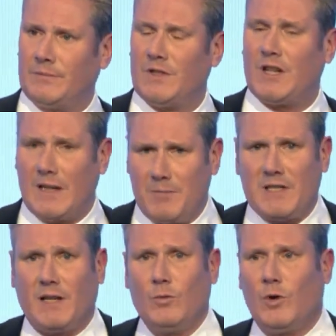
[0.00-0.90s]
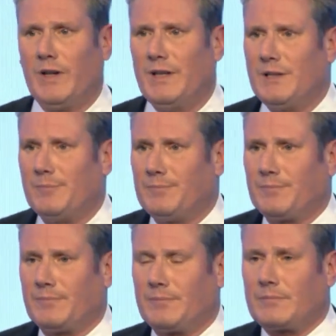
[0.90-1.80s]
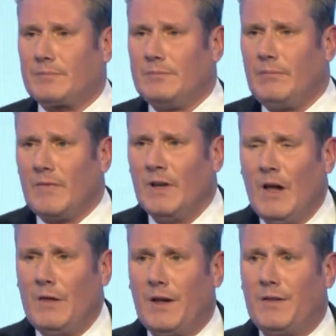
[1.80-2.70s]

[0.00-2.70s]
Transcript: So let me tell you what is the